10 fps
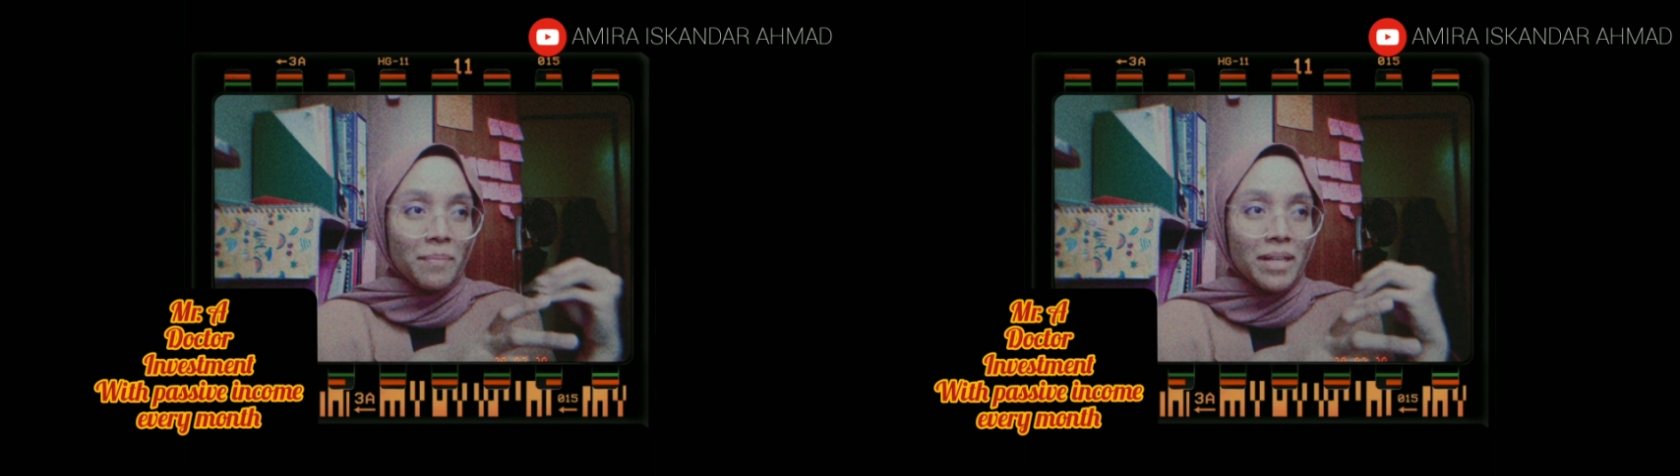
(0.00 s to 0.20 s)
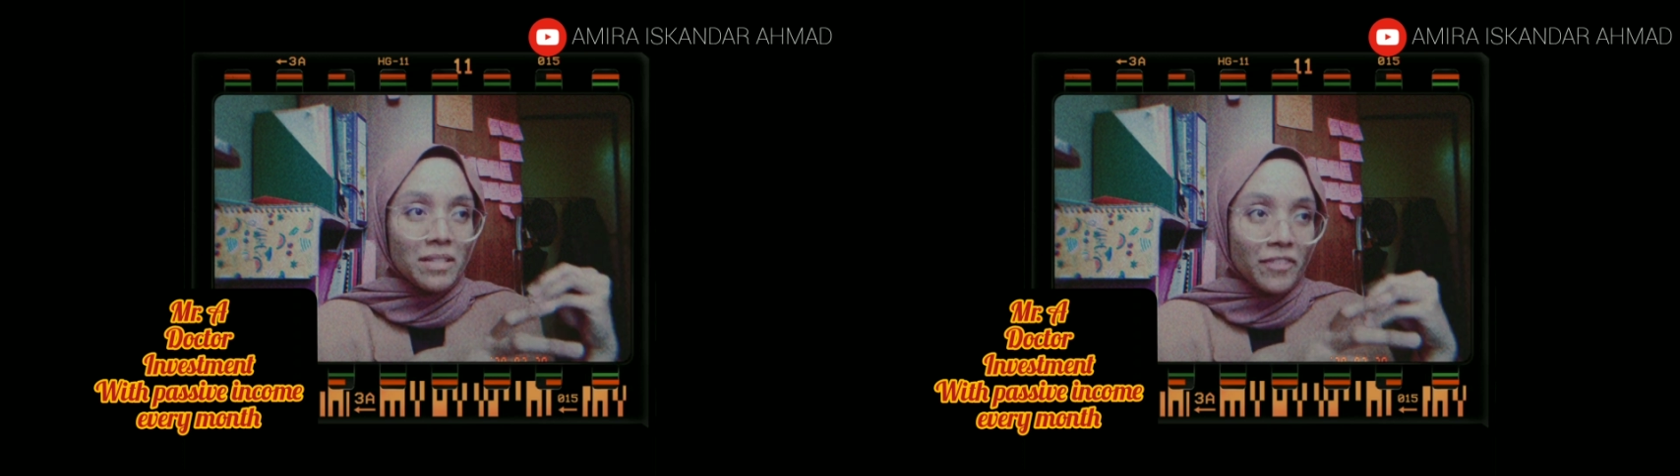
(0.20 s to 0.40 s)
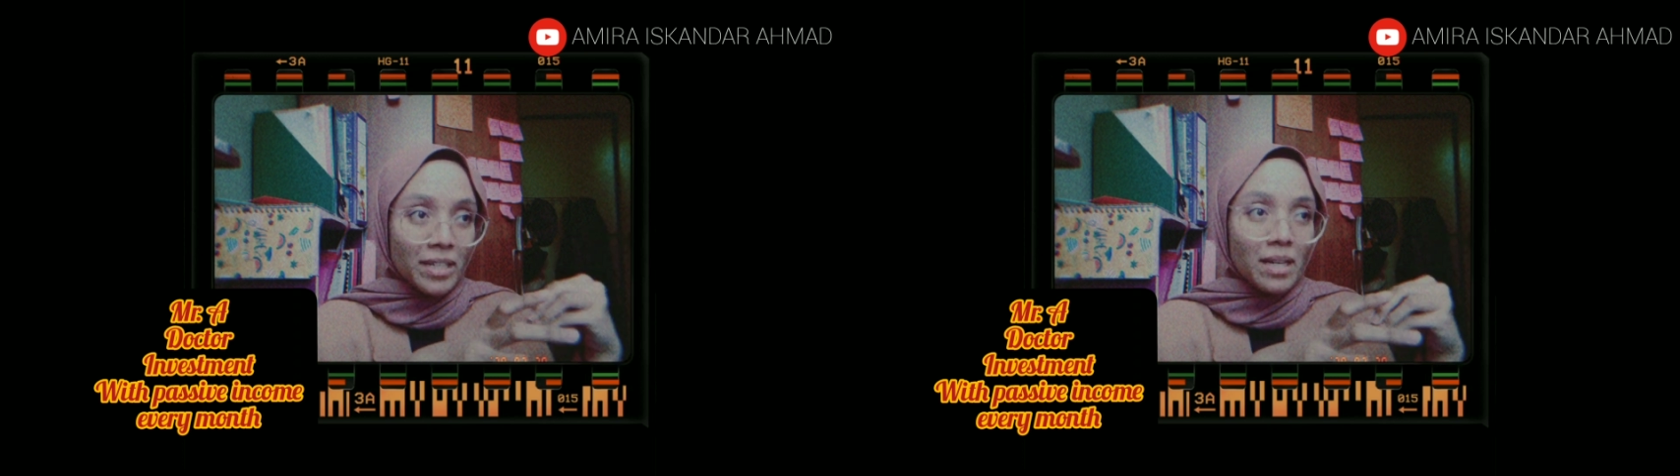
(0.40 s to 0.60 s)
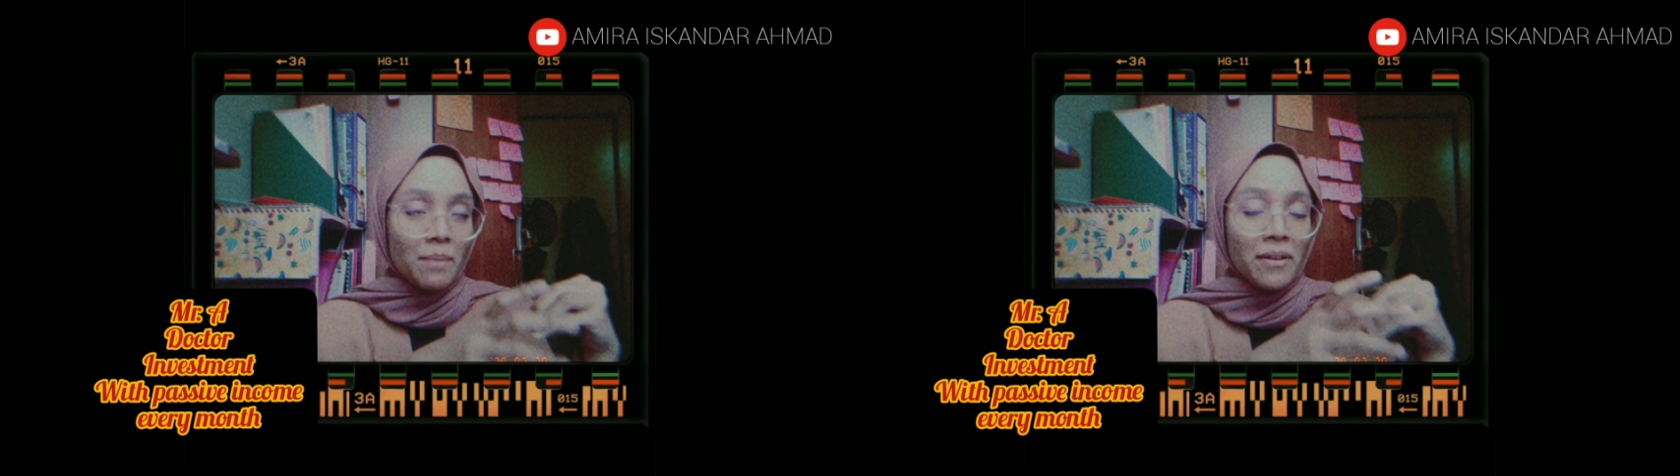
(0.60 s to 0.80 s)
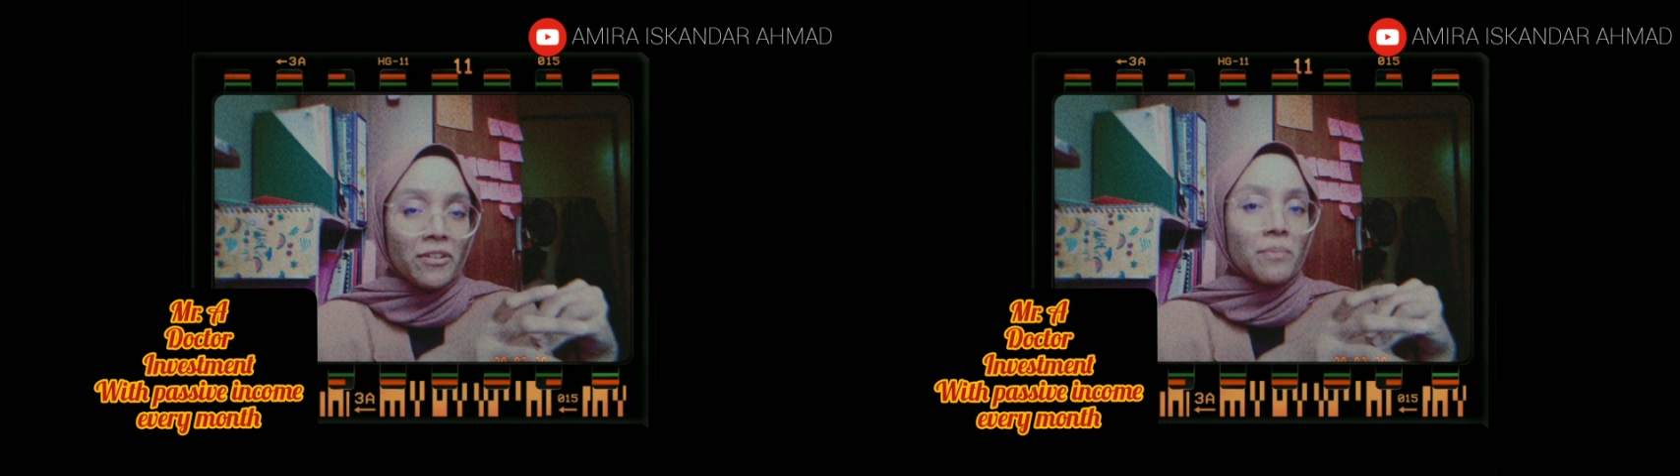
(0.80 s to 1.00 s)
passive
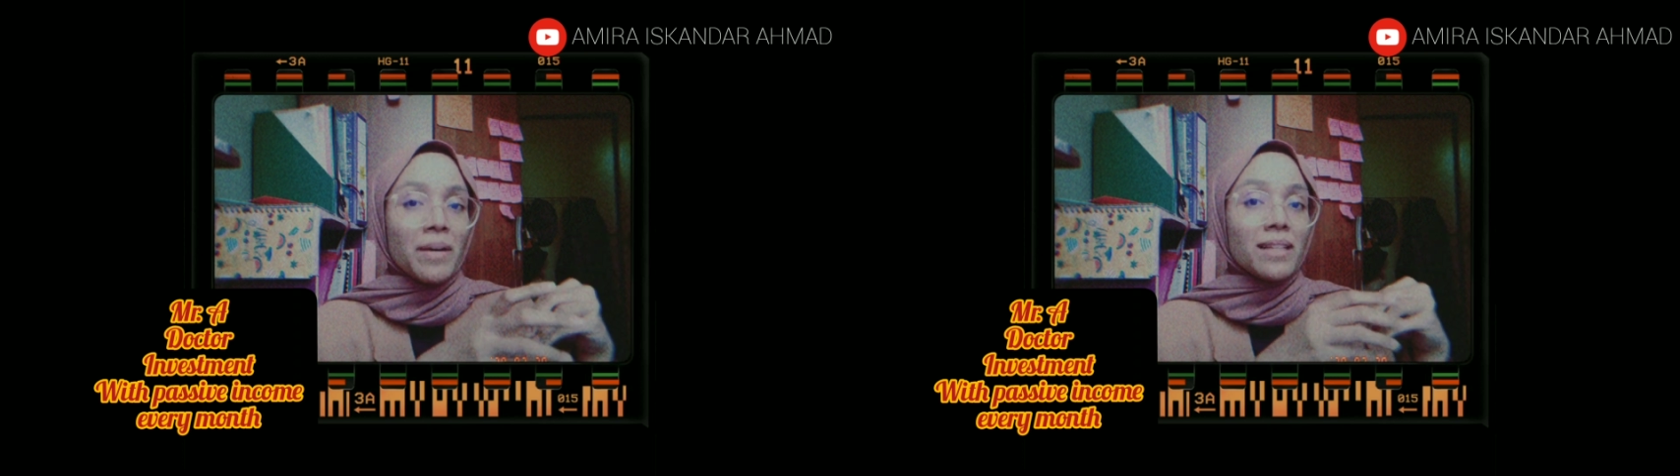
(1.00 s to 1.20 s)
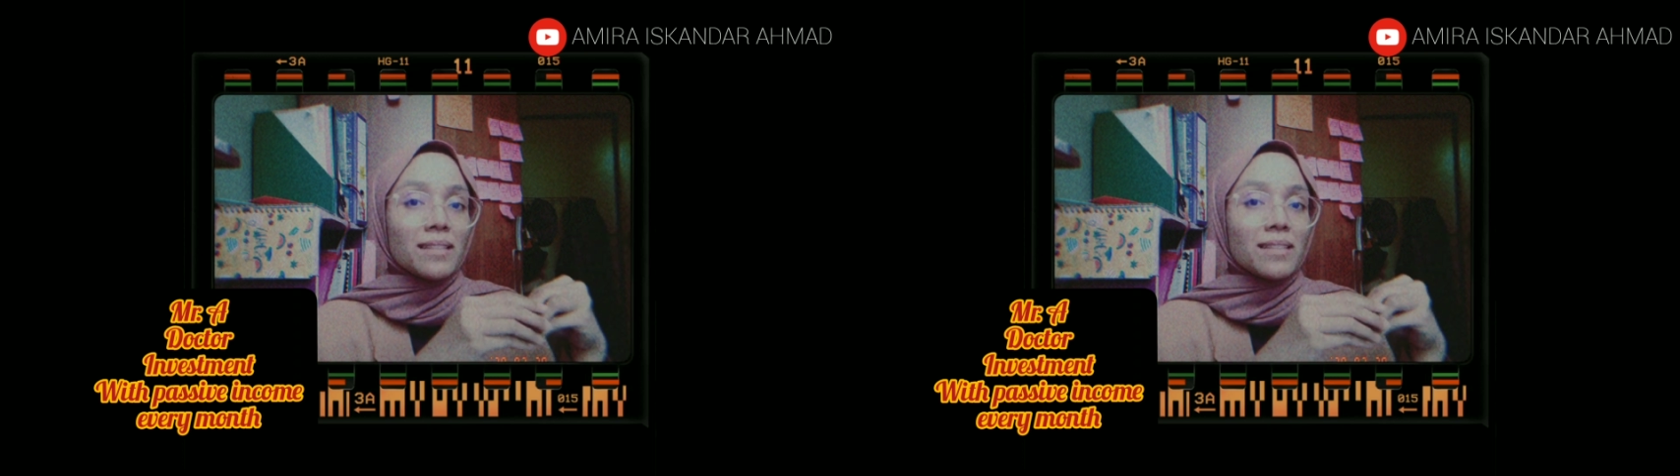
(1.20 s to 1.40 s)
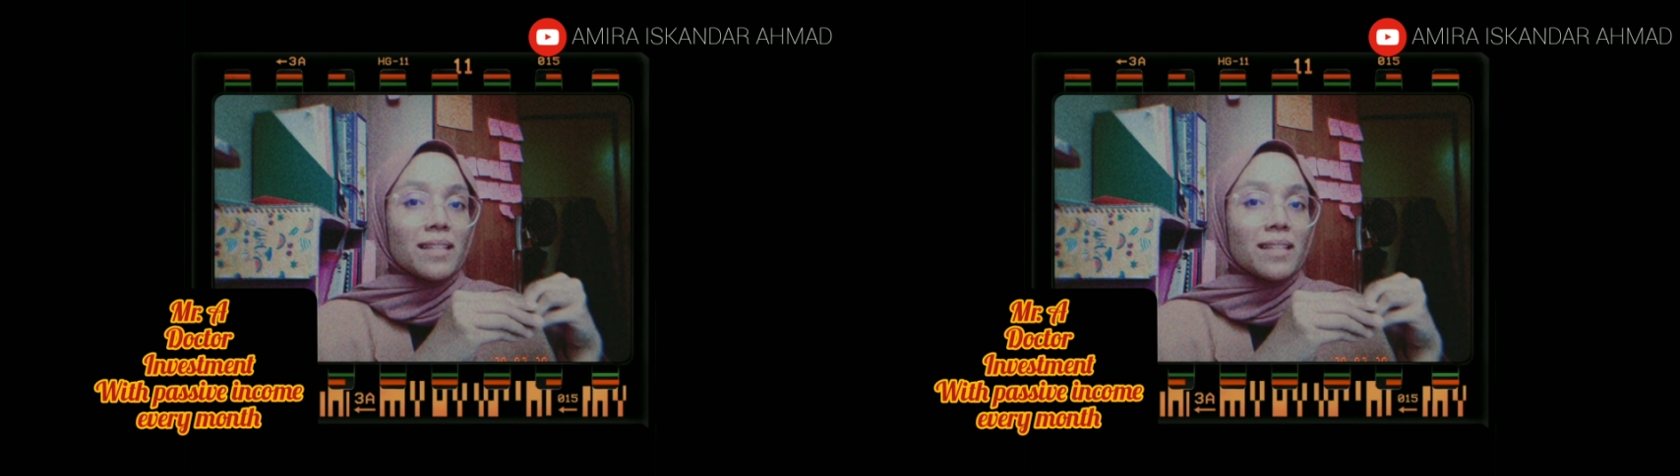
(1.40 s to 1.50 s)
income every month.